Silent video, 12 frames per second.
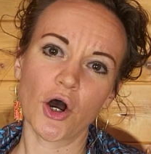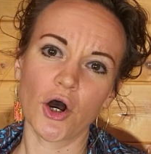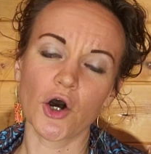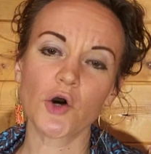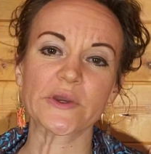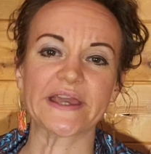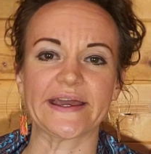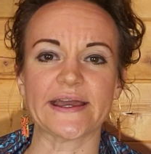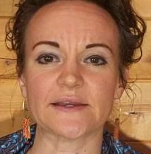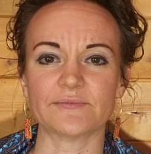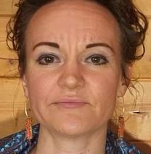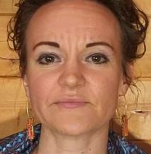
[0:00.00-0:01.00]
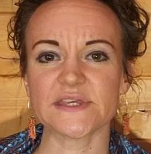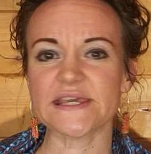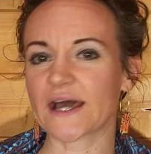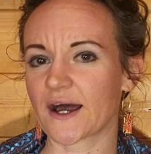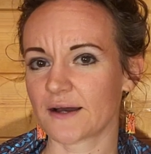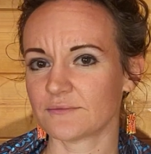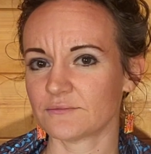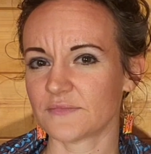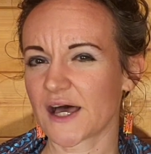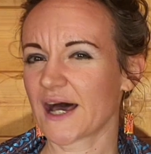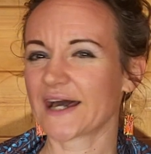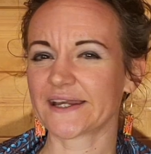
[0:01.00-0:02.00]
Okay, yeah,
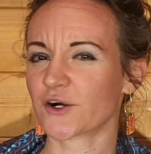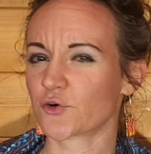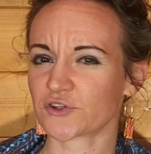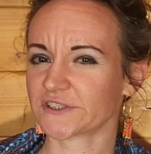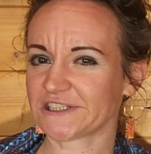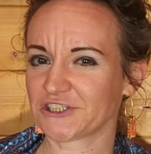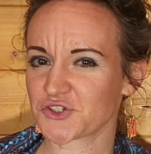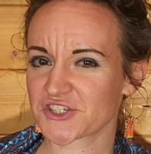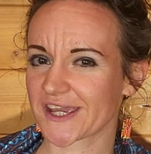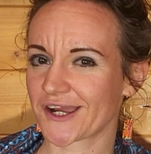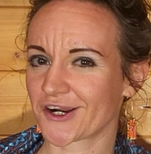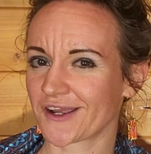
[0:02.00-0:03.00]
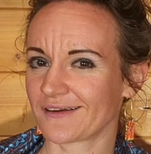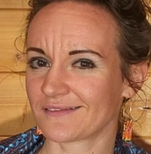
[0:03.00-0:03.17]
I don't really do scary.